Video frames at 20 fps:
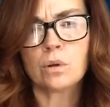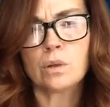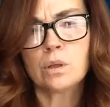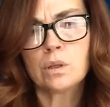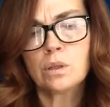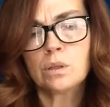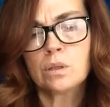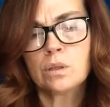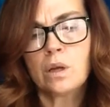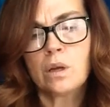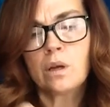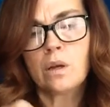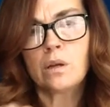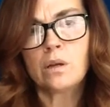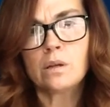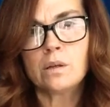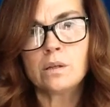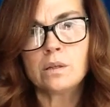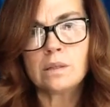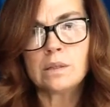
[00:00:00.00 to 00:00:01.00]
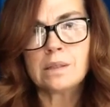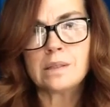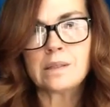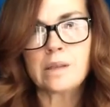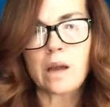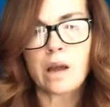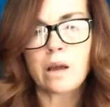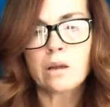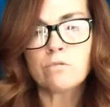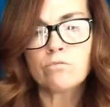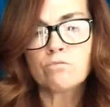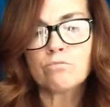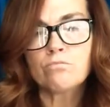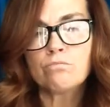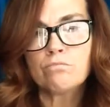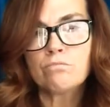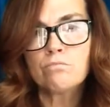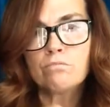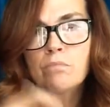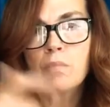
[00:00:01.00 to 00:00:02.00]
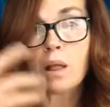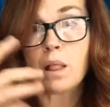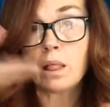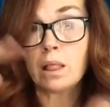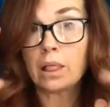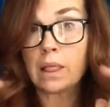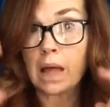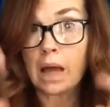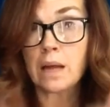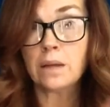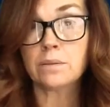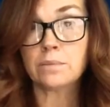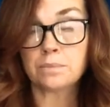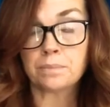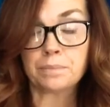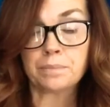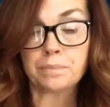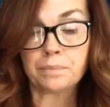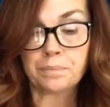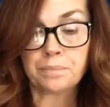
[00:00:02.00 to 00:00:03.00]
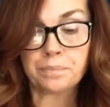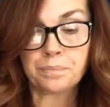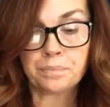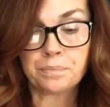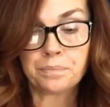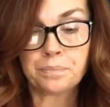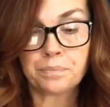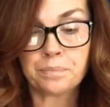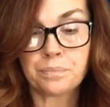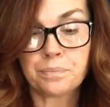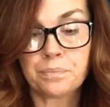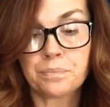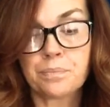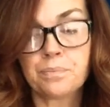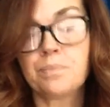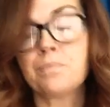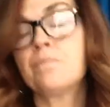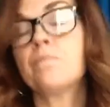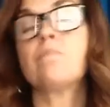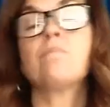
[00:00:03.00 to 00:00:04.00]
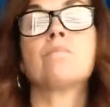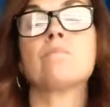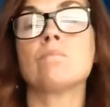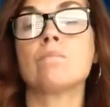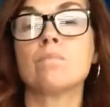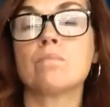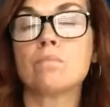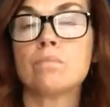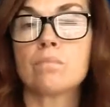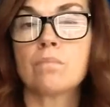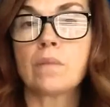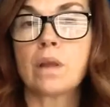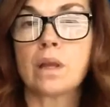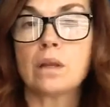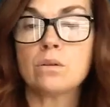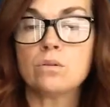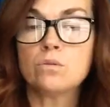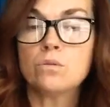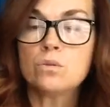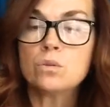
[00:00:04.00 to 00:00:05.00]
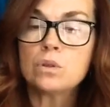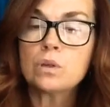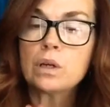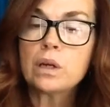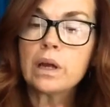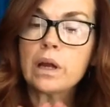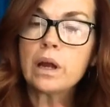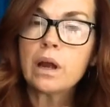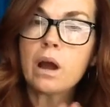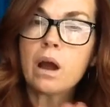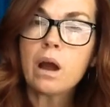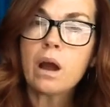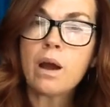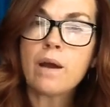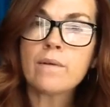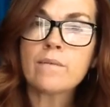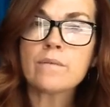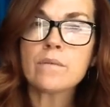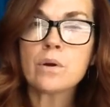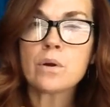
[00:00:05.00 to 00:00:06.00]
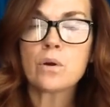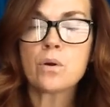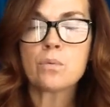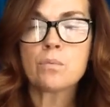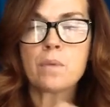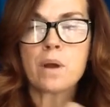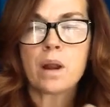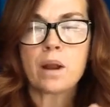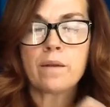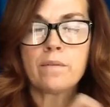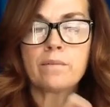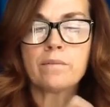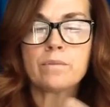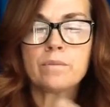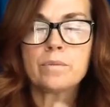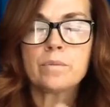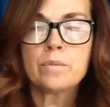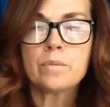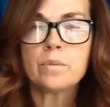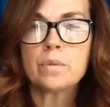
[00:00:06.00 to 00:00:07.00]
So make sure you're using a very light hand. Remember, we add in layers, and you're covering pretty evenly.